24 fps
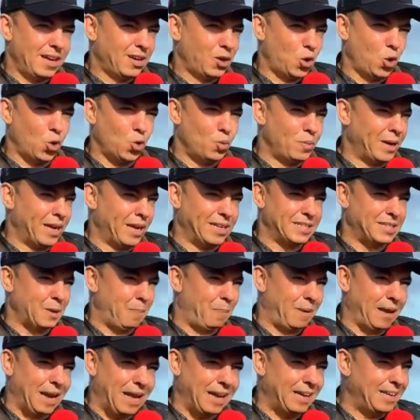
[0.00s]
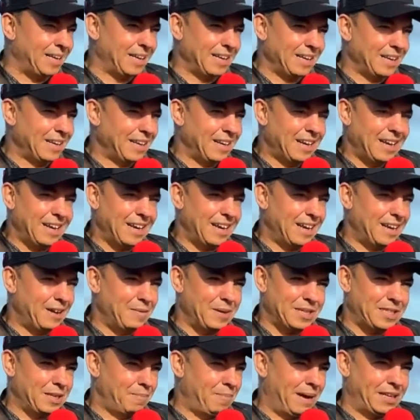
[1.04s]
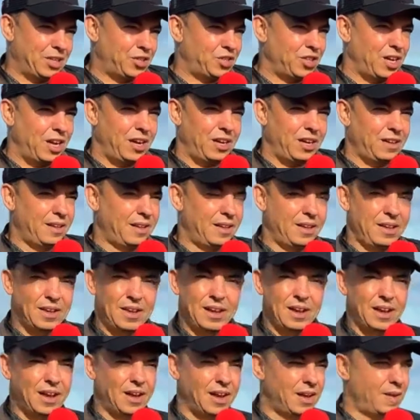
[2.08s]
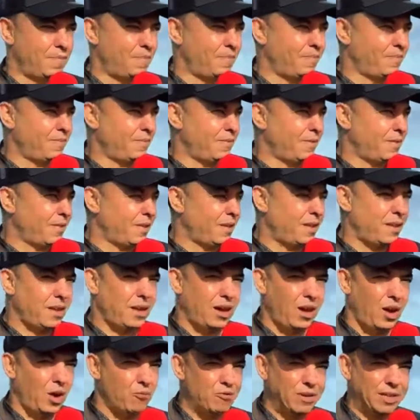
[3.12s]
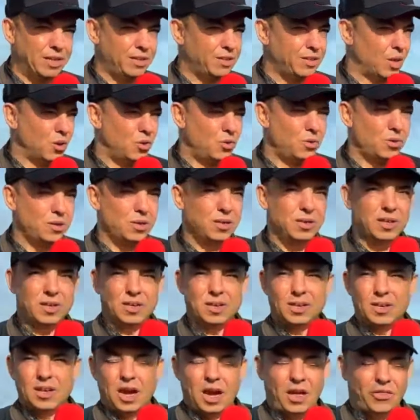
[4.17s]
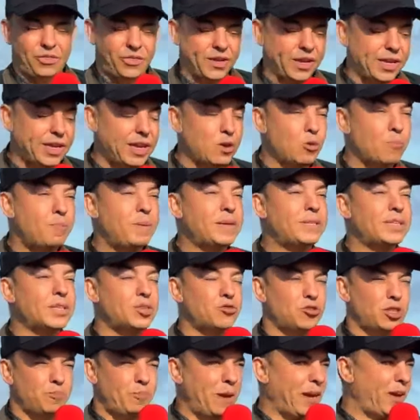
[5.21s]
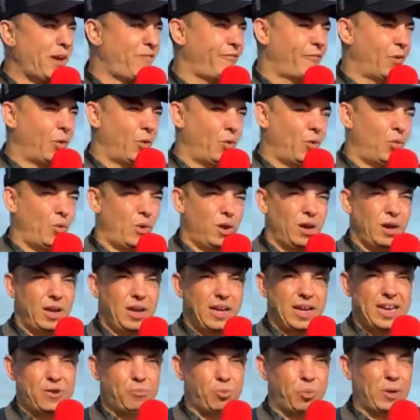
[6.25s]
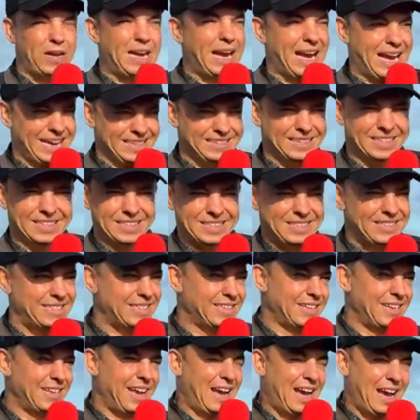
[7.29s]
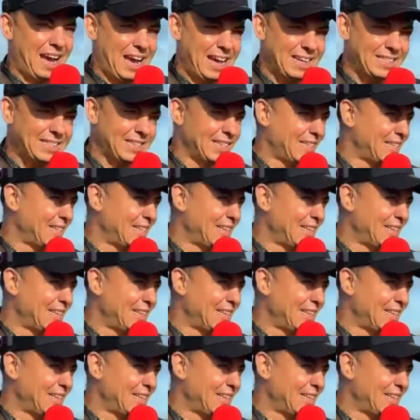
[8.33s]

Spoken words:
call me into play as a manager. I really do. I think it would be disrespectful if we hadn't had